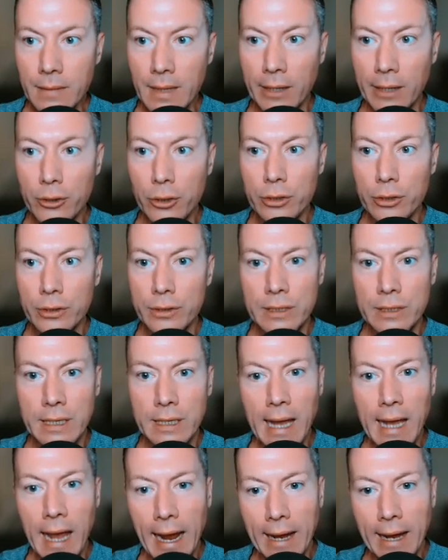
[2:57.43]
And you can
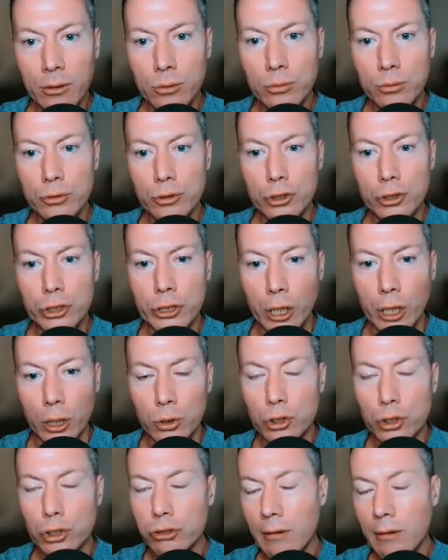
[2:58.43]
see how, you
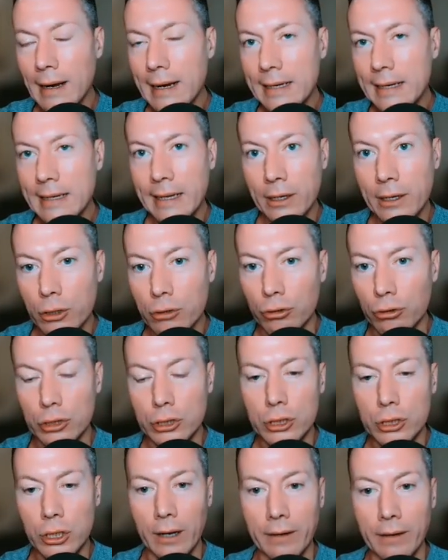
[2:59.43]
know, trading
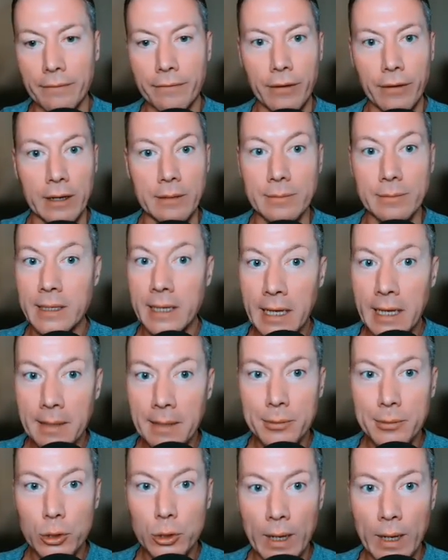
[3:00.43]
across time frames
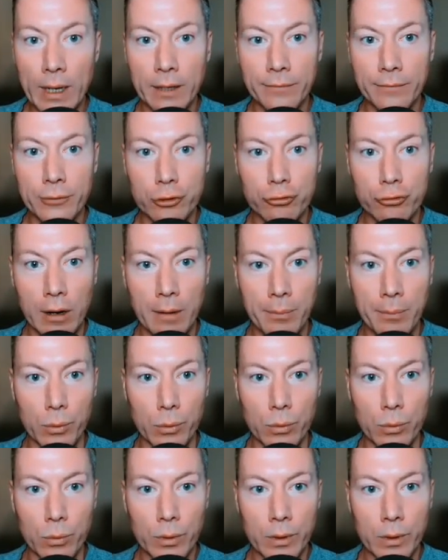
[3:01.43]
keeps you out of trouble.